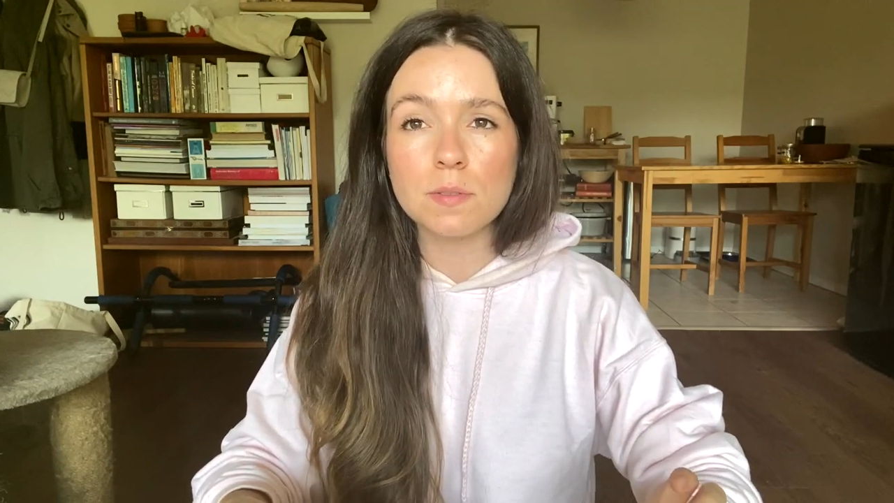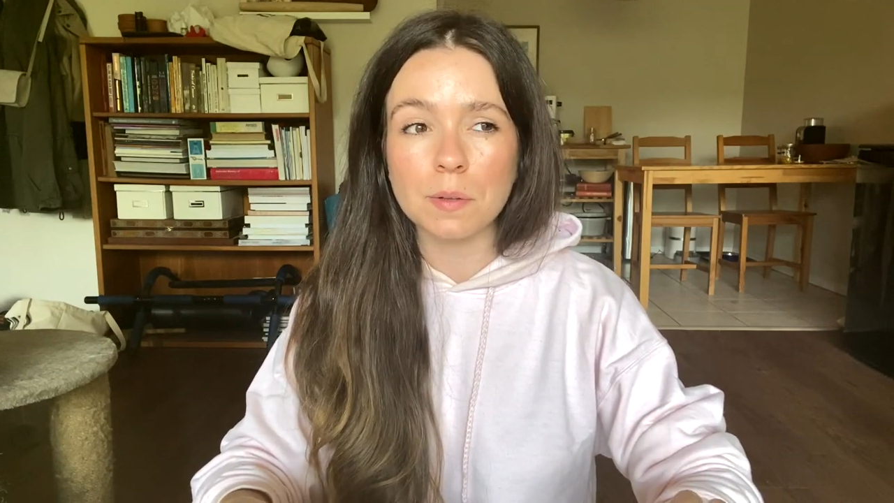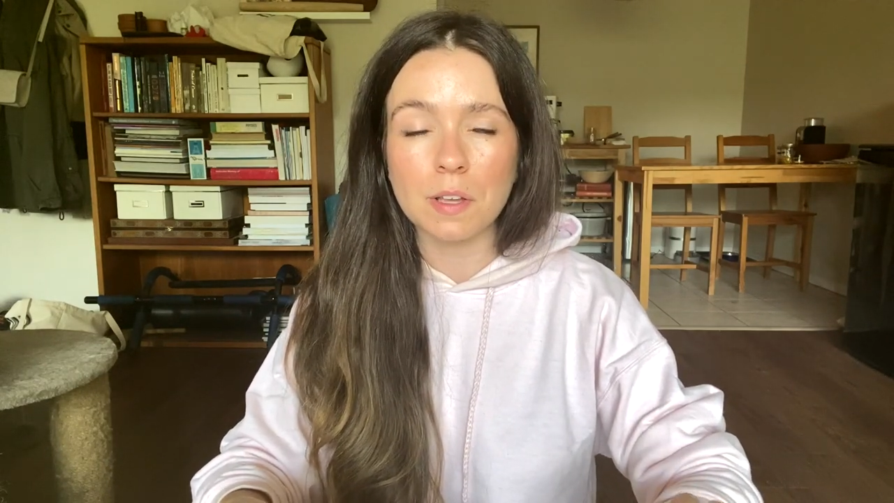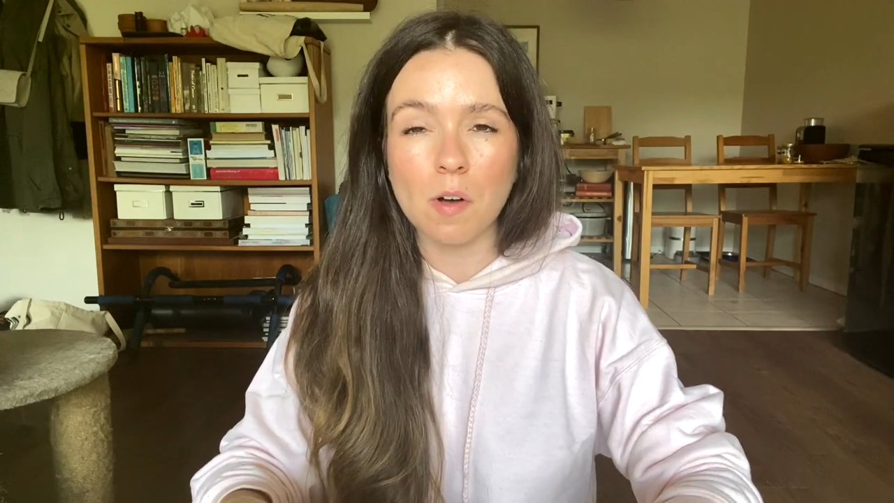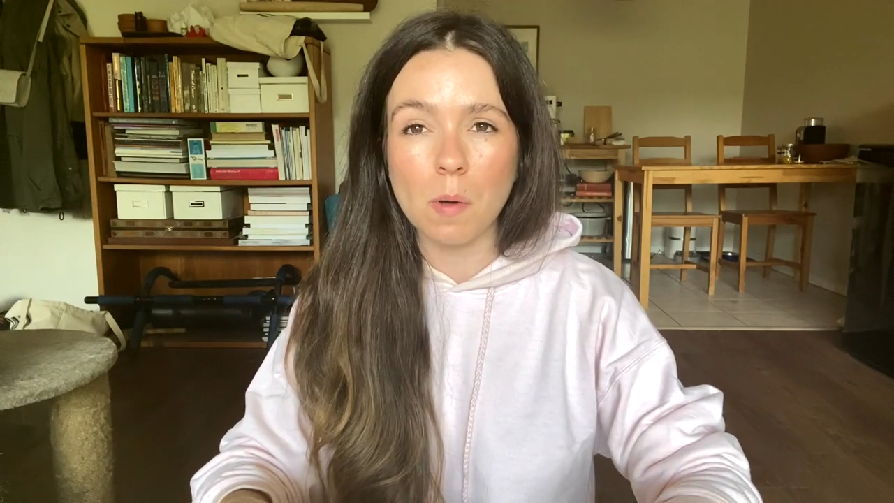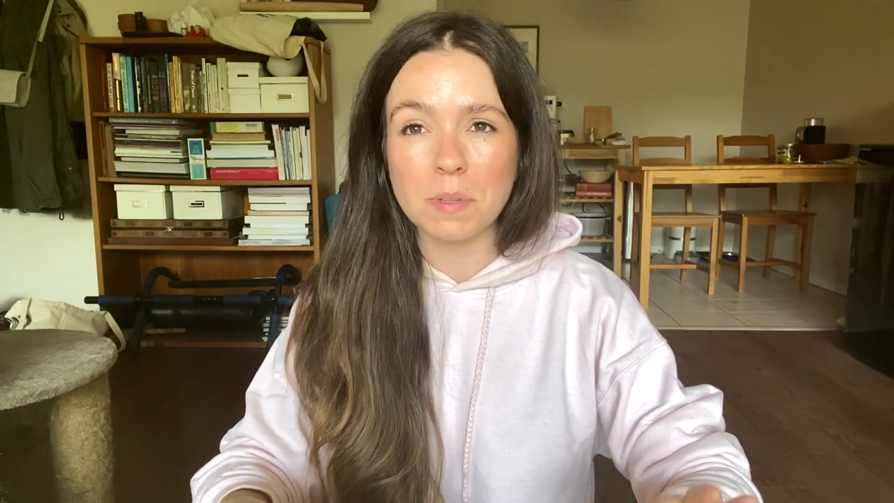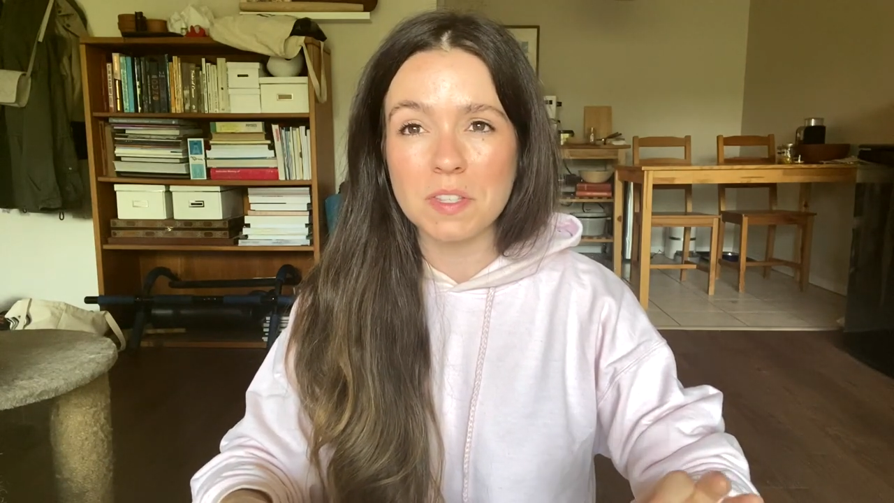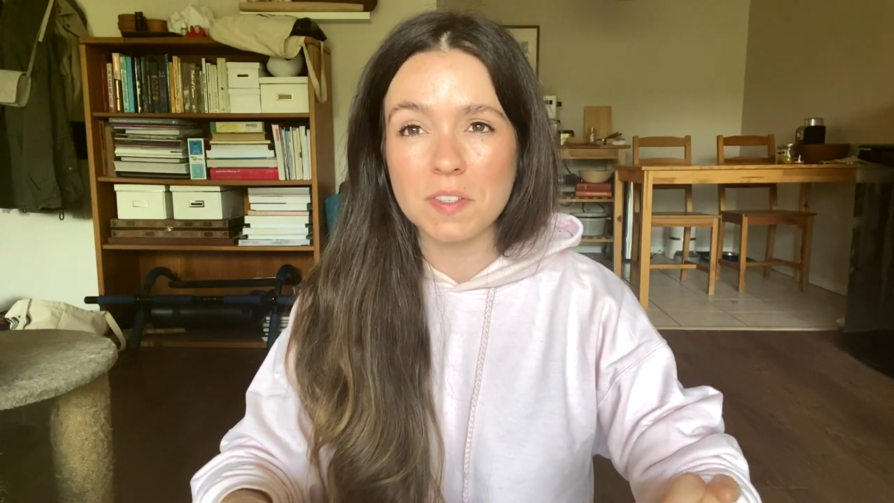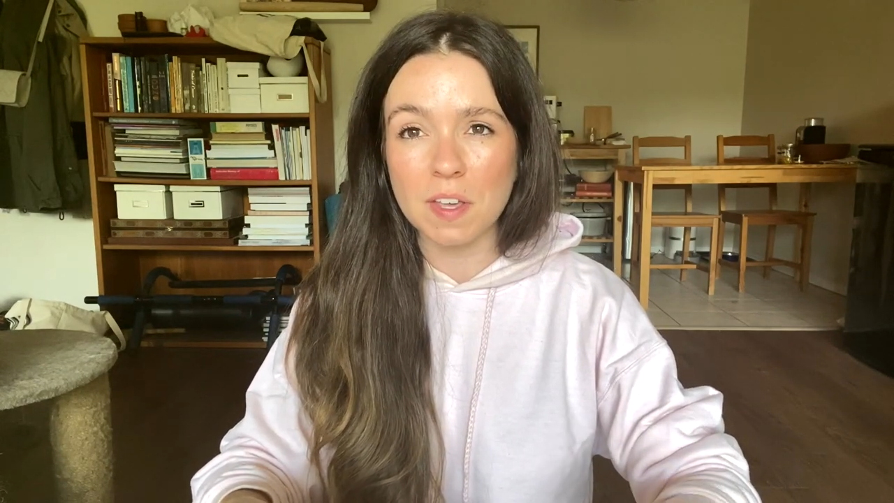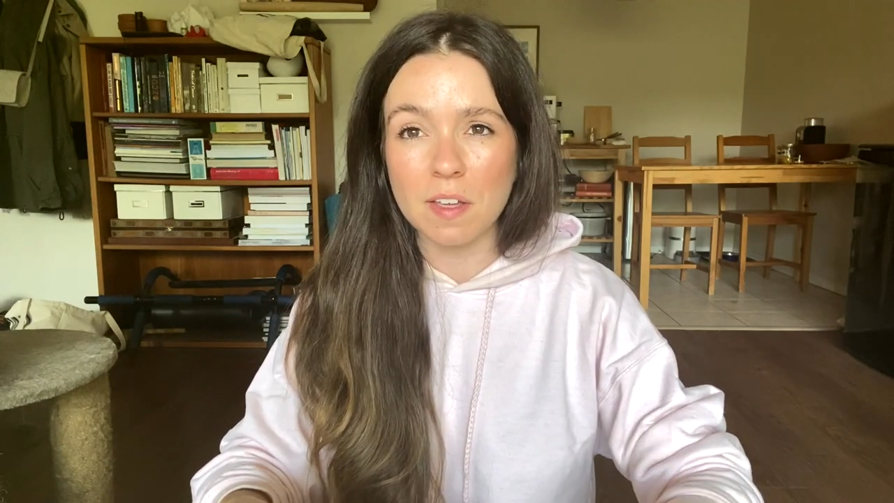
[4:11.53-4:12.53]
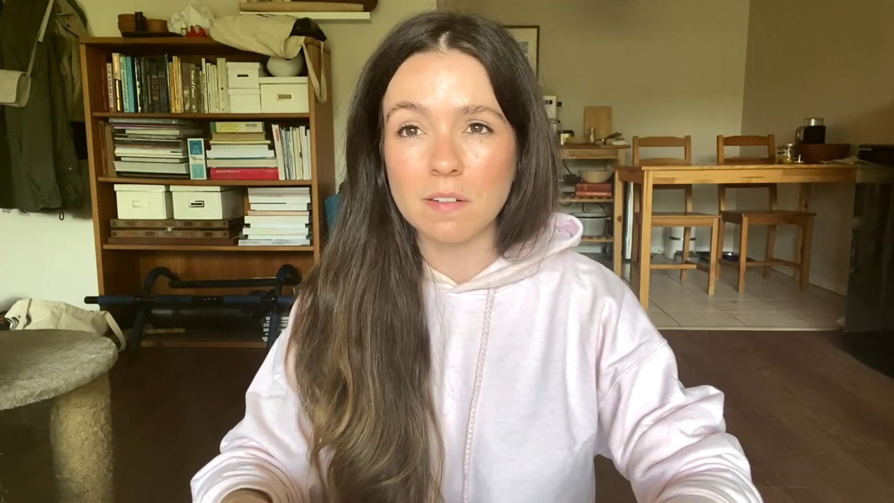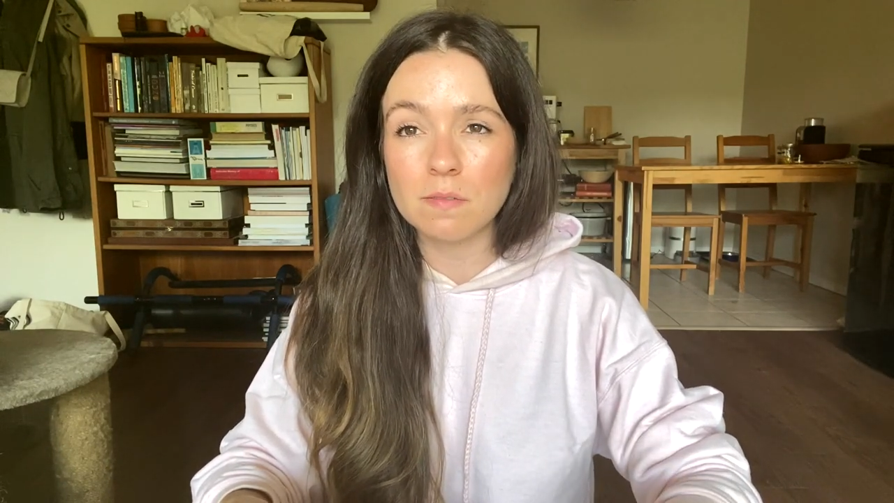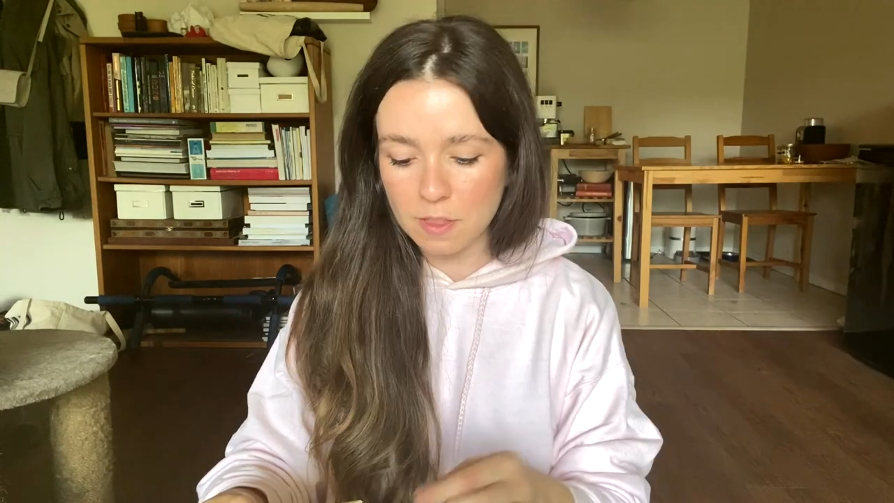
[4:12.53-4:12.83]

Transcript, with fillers: like almond skin.